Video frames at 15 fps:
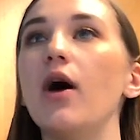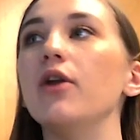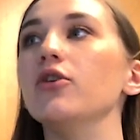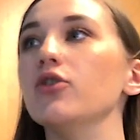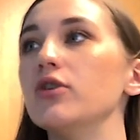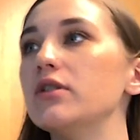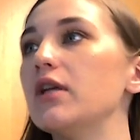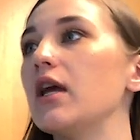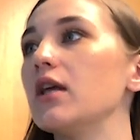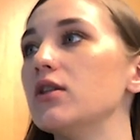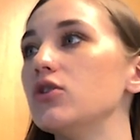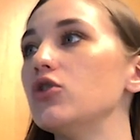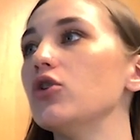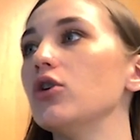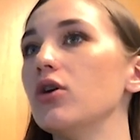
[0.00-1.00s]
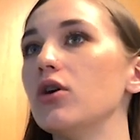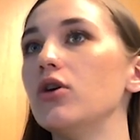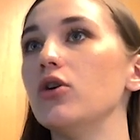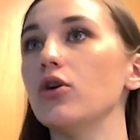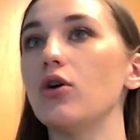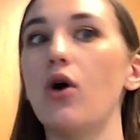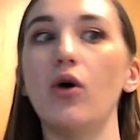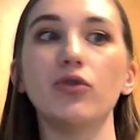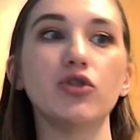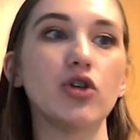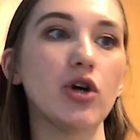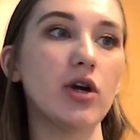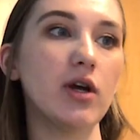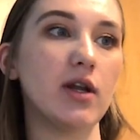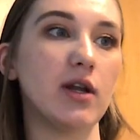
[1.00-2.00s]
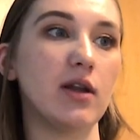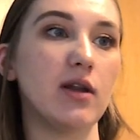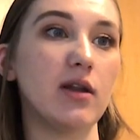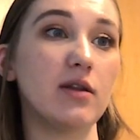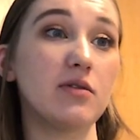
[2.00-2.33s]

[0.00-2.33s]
understands your culture, and